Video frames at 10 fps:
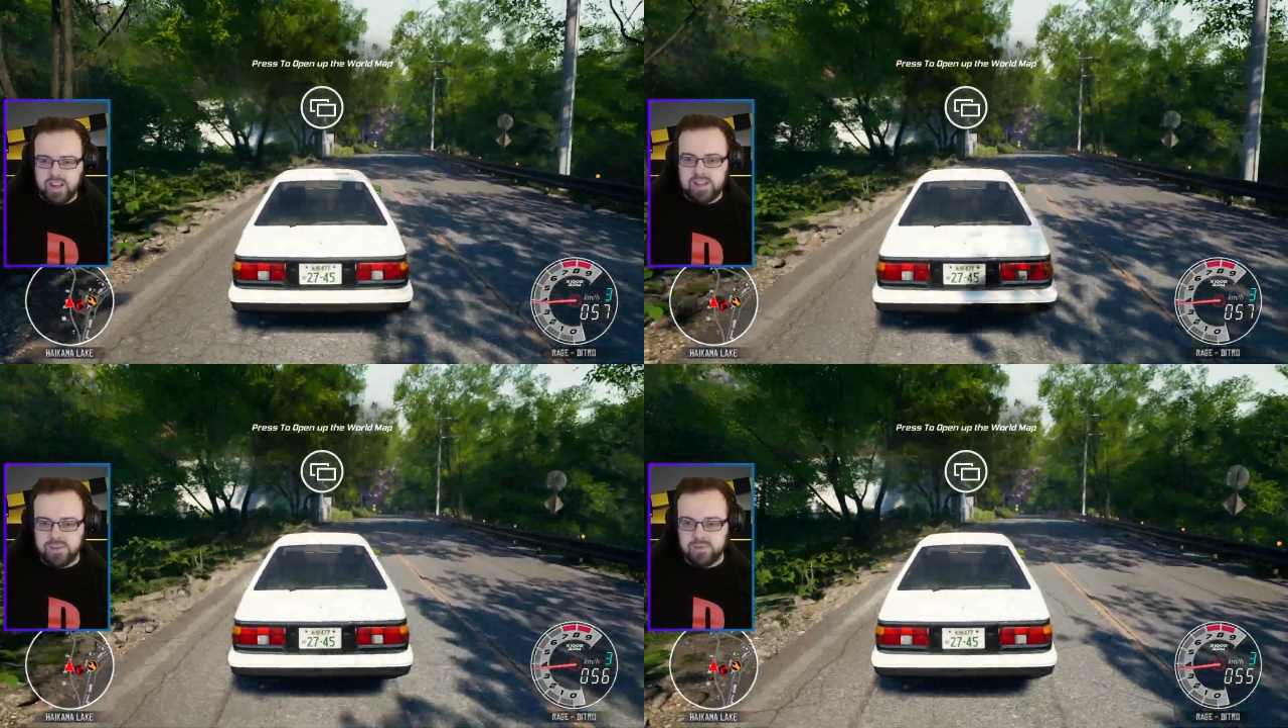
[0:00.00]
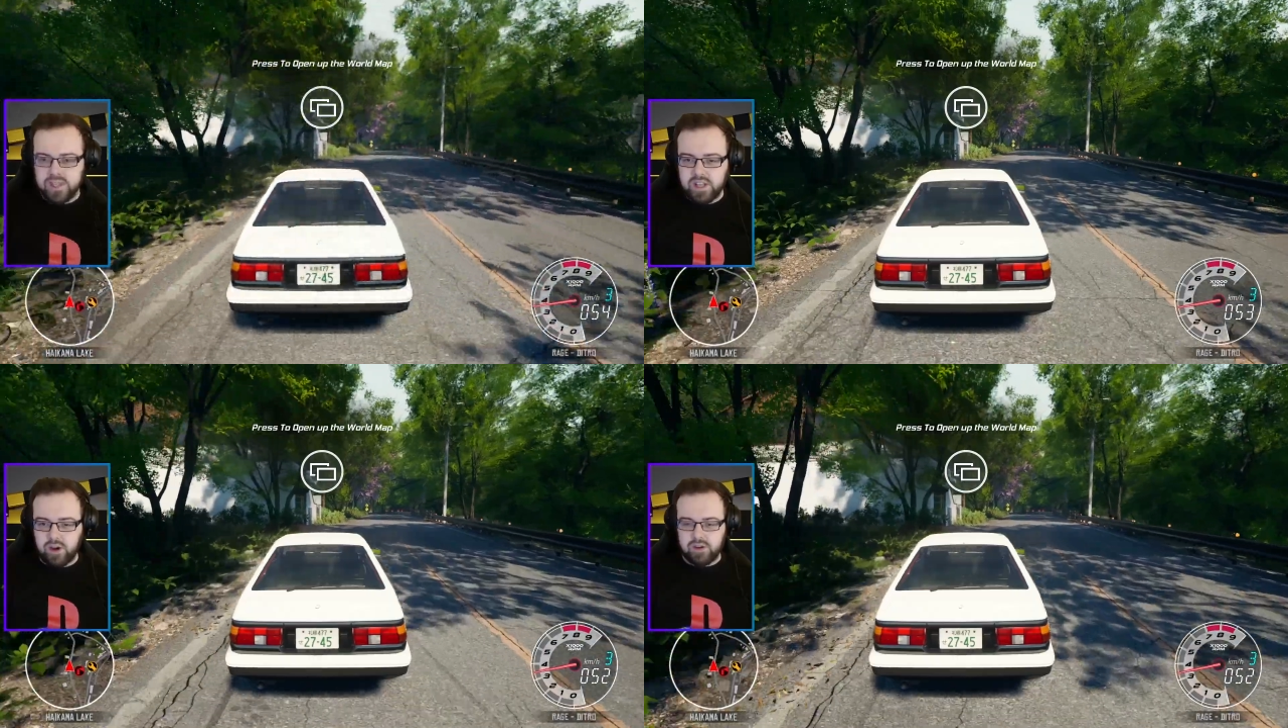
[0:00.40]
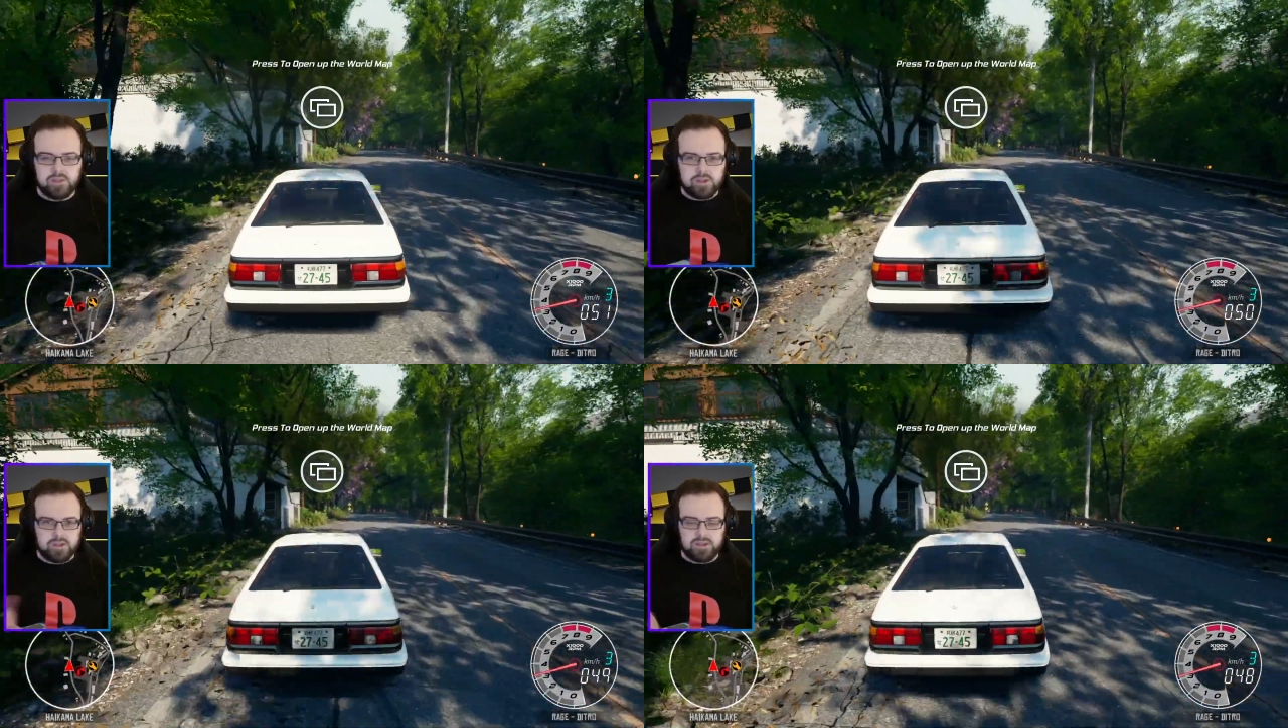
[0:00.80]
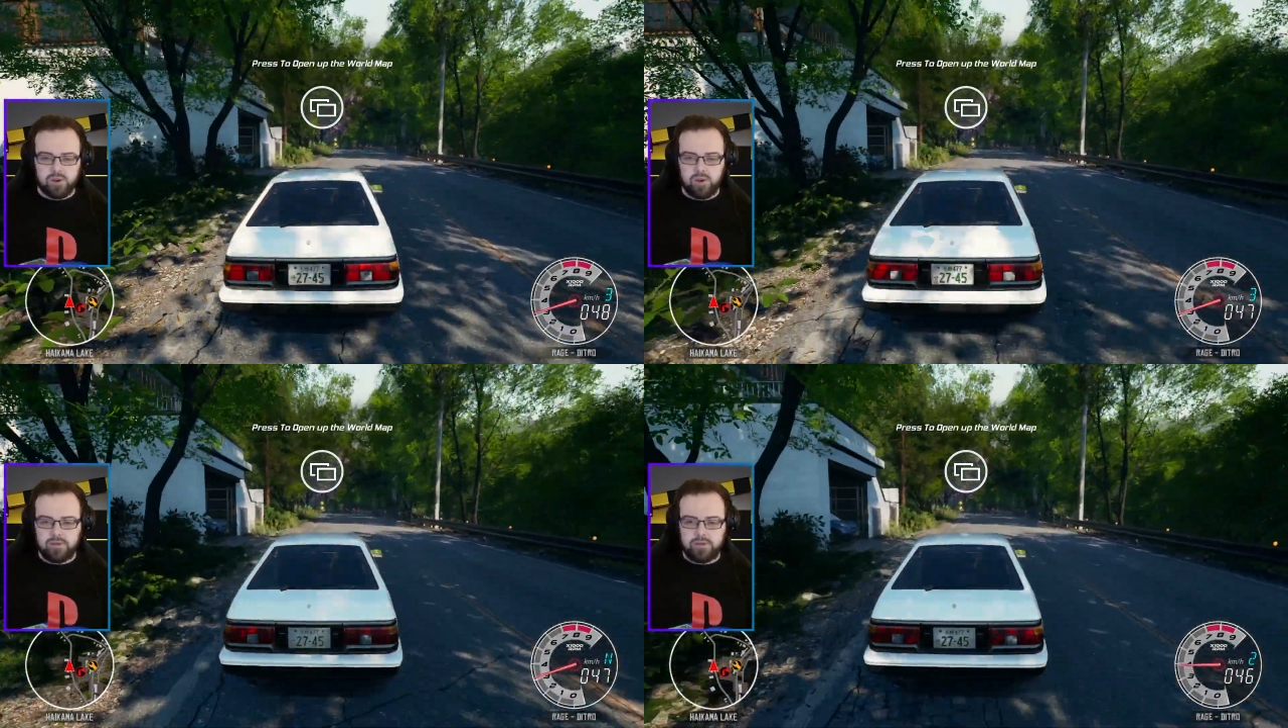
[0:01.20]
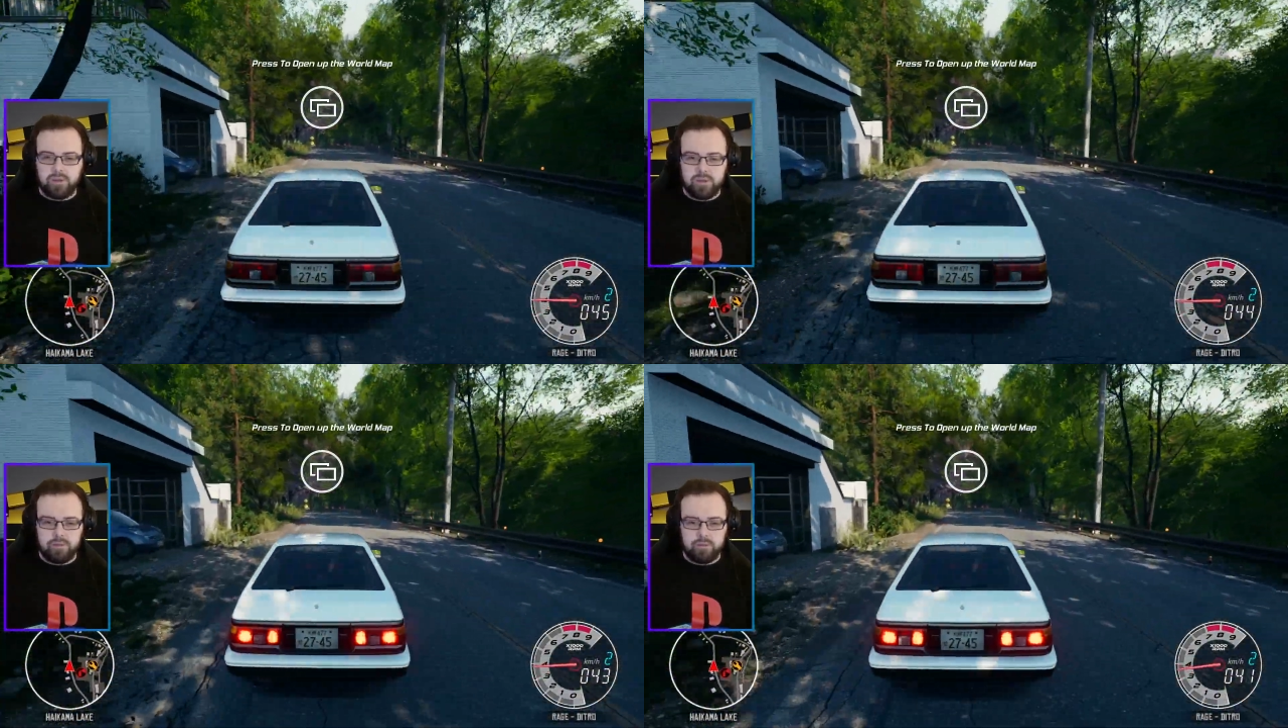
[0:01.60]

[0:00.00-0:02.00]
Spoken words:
Like, it's obviously not sort of